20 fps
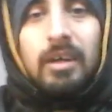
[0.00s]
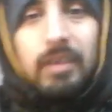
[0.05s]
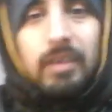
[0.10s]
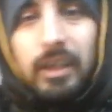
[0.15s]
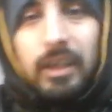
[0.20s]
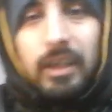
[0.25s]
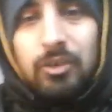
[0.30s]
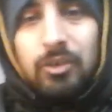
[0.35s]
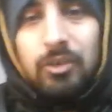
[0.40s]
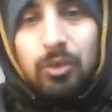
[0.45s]

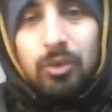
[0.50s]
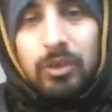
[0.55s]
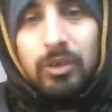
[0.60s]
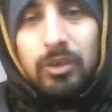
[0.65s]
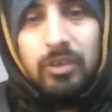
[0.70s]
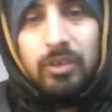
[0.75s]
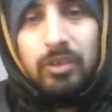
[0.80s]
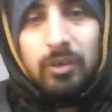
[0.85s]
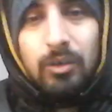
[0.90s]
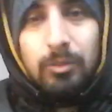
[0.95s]
Like shoulders
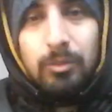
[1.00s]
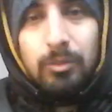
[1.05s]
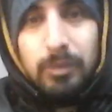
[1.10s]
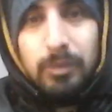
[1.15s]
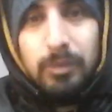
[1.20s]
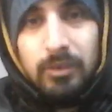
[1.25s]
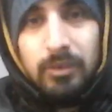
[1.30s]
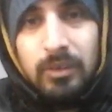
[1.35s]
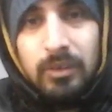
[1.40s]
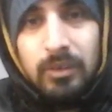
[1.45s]
are
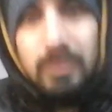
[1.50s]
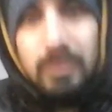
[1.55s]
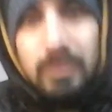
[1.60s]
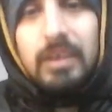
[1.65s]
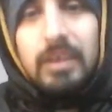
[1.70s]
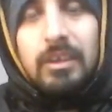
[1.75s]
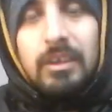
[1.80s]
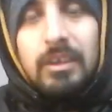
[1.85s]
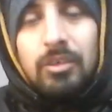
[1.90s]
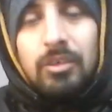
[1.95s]
open,
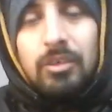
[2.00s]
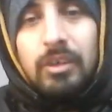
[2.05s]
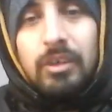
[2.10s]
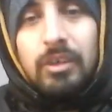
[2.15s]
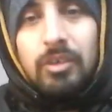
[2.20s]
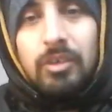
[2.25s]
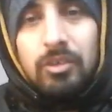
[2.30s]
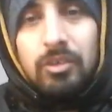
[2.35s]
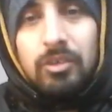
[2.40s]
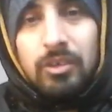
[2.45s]

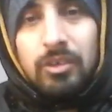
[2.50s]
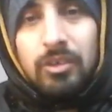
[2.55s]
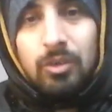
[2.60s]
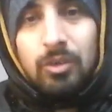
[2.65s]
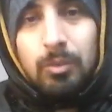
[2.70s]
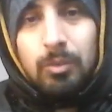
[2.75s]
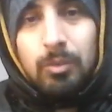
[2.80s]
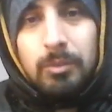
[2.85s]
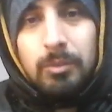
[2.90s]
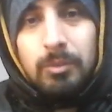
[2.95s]
chest is
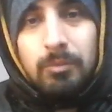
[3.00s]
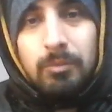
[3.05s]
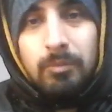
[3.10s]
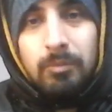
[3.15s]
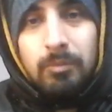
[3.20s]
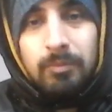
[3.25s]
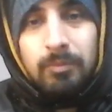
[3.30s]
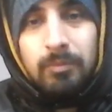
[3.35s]
open.